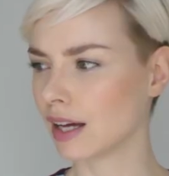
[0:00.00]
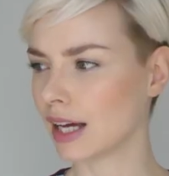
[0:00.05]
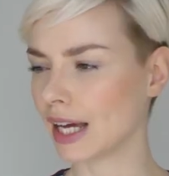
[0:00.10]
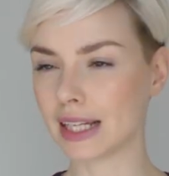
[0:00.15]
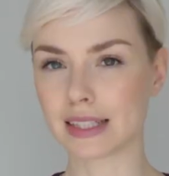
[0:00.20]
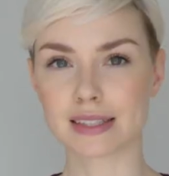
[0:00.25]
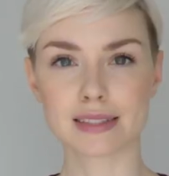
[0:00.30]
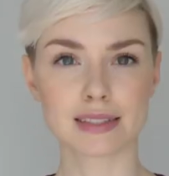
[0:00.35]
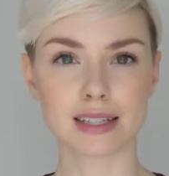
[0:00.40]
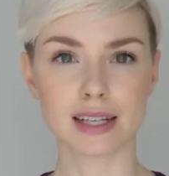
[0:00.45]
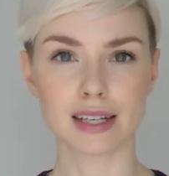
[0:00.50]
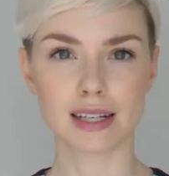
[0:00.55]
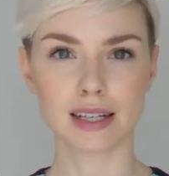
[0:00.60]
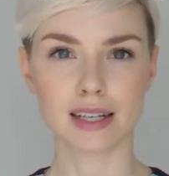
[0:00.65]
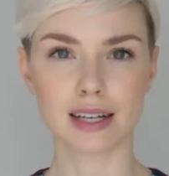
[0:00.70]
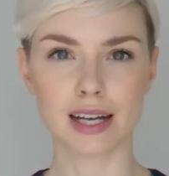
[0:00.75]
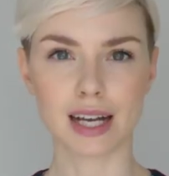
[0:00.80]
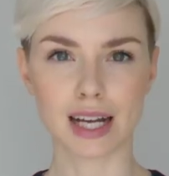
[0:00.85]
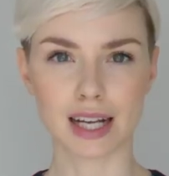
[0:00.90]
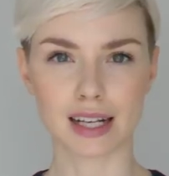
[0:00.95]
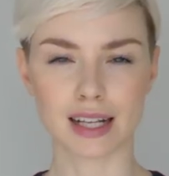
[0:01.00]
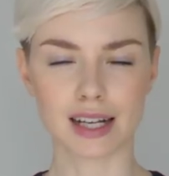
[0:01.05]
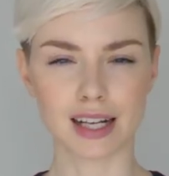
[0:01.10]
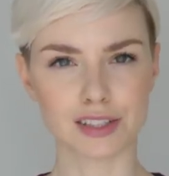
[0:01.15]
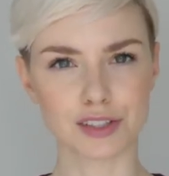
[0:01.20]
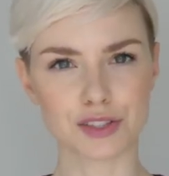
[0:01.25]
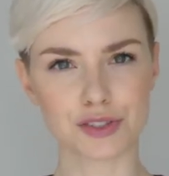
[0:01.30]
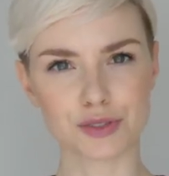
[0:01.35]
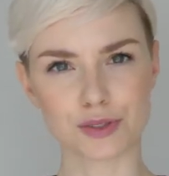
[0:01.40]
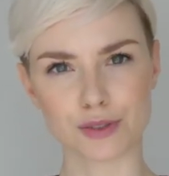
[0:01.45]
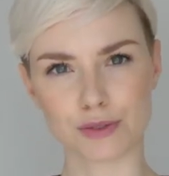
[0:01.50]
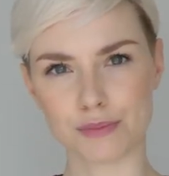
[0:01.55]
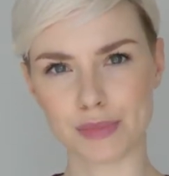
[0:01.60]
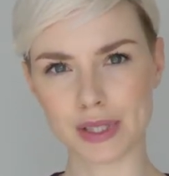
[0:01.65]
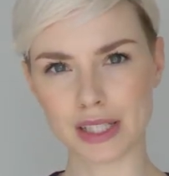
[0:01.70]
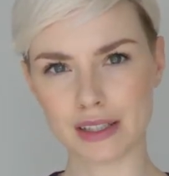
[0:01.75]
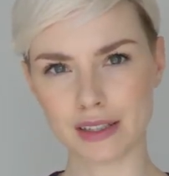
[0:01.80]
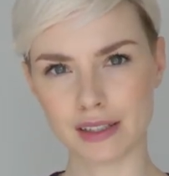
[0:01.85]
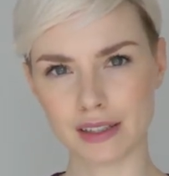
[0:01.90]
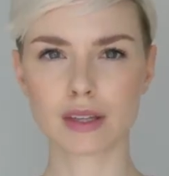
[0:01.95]
It's
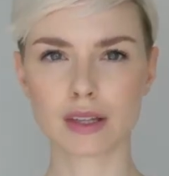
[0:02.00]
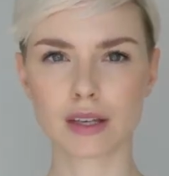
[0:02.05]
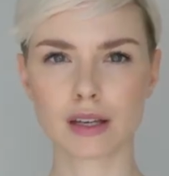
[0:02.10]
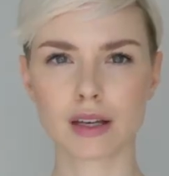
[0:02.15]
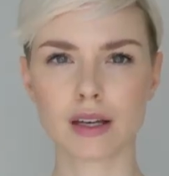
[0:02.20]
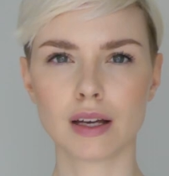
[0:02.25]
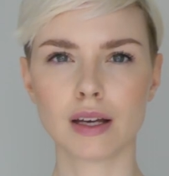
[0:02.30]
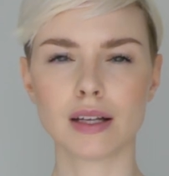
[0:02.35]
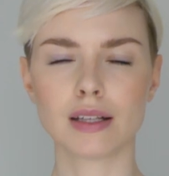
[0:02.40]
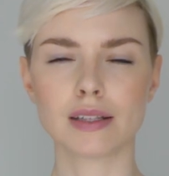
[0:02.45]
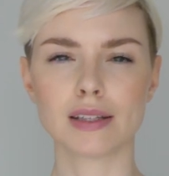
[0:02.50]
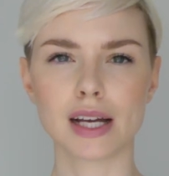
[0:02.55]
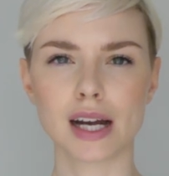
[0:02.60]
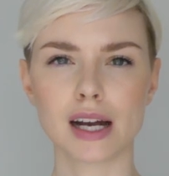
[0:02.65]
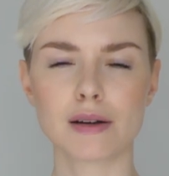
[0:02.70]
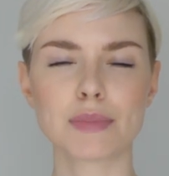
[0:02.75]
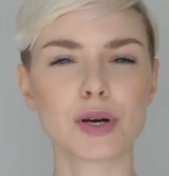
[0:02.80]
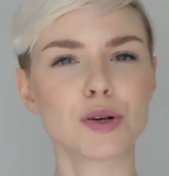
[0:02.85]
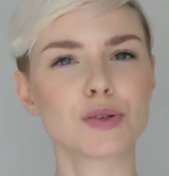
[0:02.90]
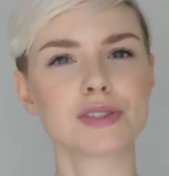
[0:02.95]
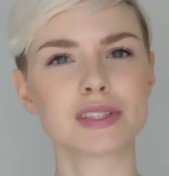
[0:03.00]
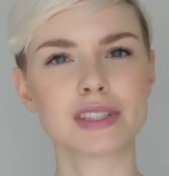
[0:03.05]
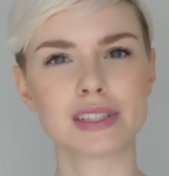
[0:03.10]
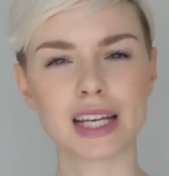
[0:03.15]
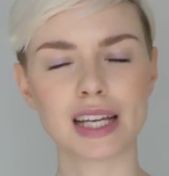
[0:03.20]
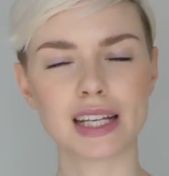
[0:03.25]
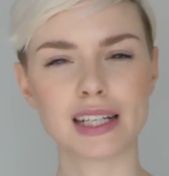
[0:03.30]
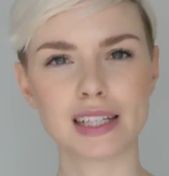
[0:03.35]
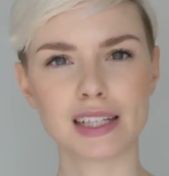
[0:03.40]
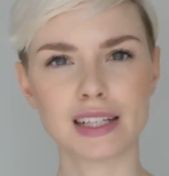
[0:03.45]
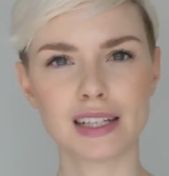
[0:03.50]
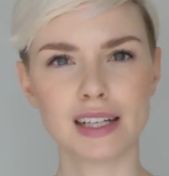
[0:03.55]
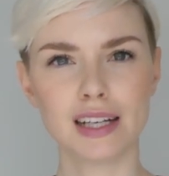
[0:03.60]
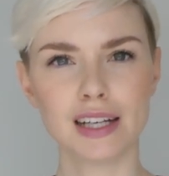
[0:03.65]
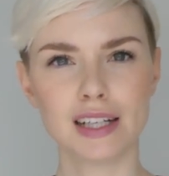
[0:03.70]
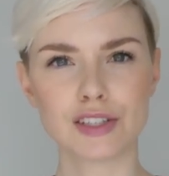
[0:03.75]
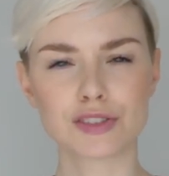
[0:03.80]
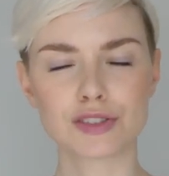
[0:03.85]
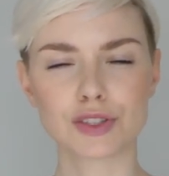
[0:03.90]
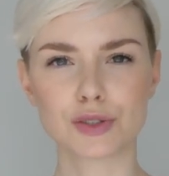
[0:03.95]
aglia_b. There I post daily,
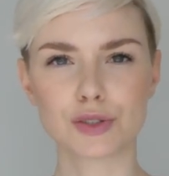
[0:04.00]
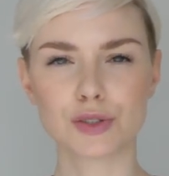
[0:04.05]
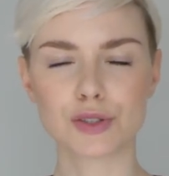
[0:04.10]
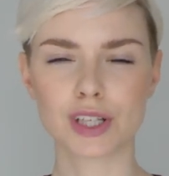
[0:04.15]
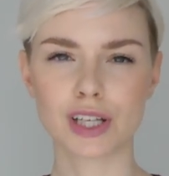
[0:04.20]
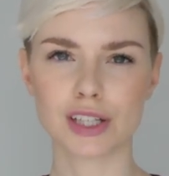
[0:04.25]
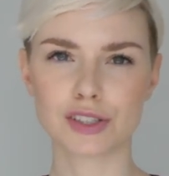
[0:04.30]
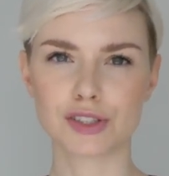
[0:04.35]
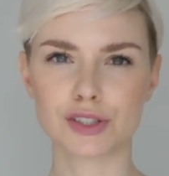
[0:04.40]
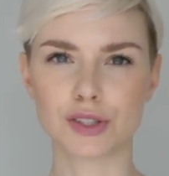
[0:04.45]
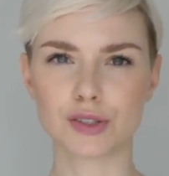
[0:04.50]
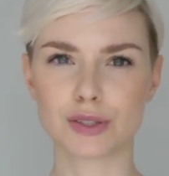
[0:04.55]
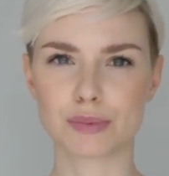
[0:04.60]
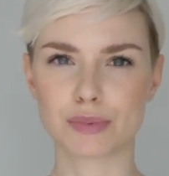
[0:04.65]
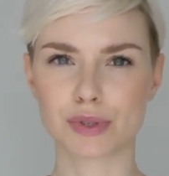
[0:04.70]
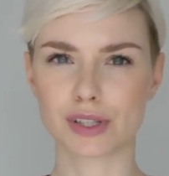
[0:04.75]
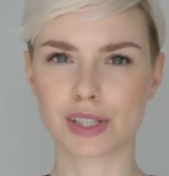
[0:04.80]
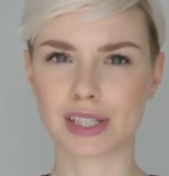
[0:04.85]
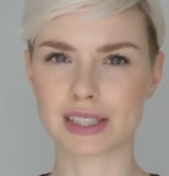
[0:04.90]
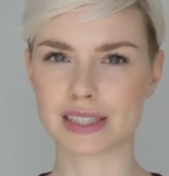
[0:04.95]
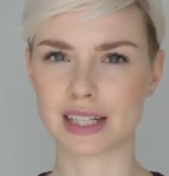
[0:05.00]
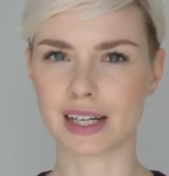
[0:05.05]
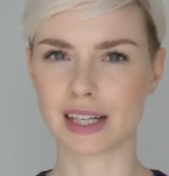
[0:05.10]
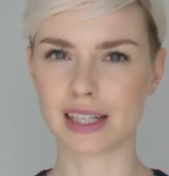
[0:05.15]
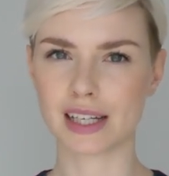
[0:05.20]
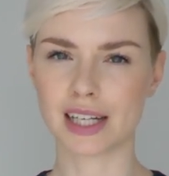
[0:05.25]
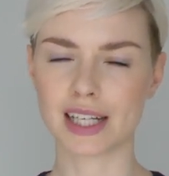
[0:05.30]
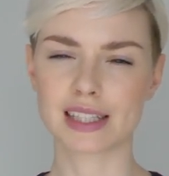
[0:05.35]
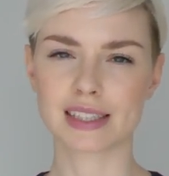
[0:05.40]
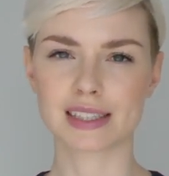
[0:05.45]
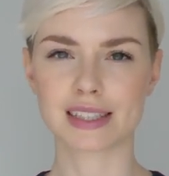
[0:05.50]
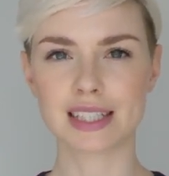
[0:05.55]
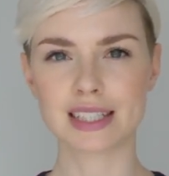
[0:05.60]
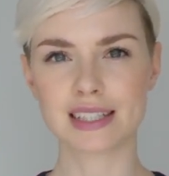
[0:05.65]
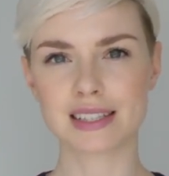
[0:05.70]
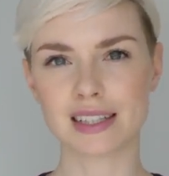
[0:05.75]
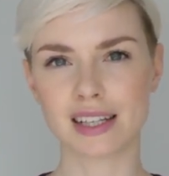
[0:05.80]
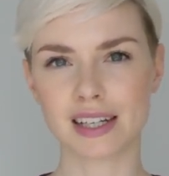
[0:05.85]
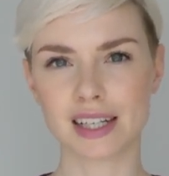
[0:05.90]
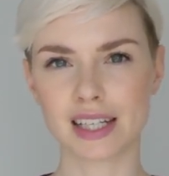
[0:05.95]
so you get to know the products that I like,
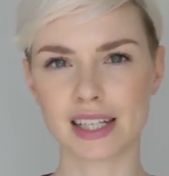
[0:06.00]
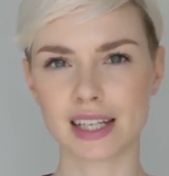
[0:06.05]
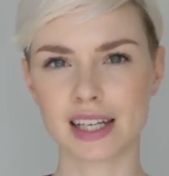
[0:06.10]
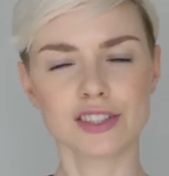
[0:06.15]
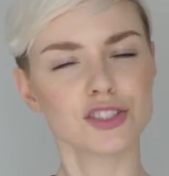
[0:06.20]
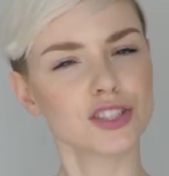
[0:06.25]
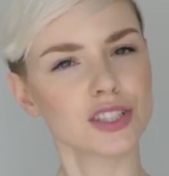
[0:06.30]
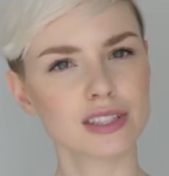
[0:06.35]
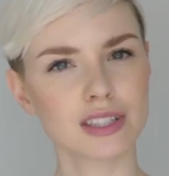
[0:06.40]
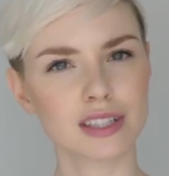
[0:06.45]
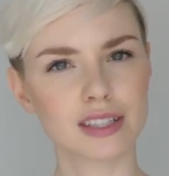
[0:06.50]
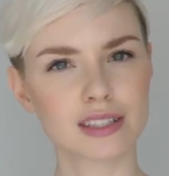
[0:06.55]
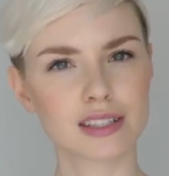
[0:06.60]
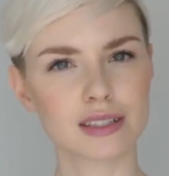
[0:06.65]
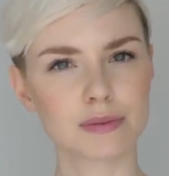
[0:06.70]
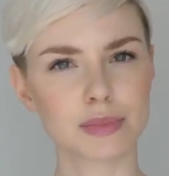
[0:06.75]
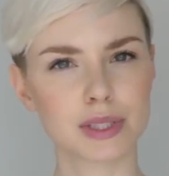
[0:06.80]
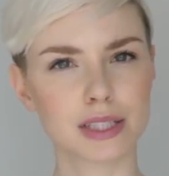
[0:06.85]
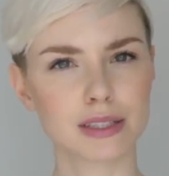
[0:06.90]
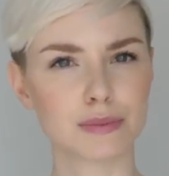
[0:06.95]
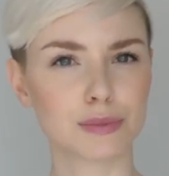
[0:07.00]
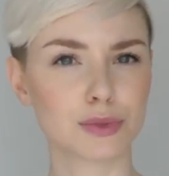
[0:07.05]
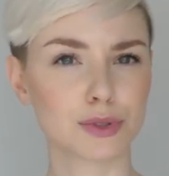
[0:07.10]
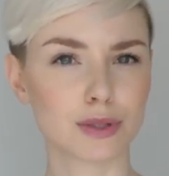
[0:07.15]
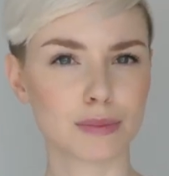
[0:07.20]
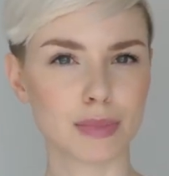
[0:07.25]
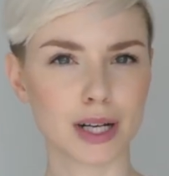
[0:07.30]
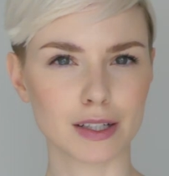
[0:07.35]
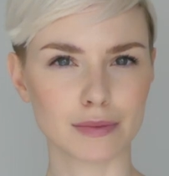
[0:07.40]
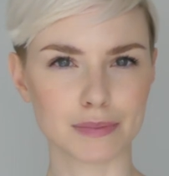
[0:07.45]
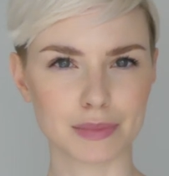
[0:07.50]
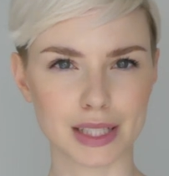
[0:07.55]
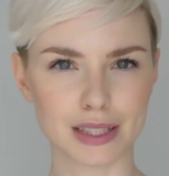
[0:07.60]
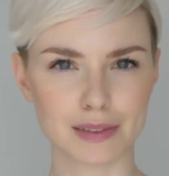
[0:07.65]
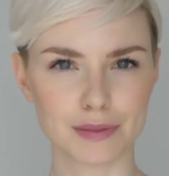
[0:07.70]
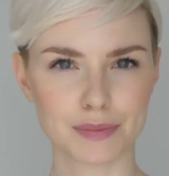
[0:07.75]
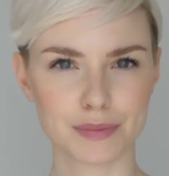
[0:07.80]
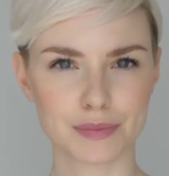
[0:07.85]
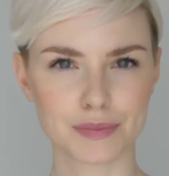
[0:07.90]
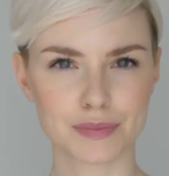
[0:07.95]
dislike, and just a little bit more about me.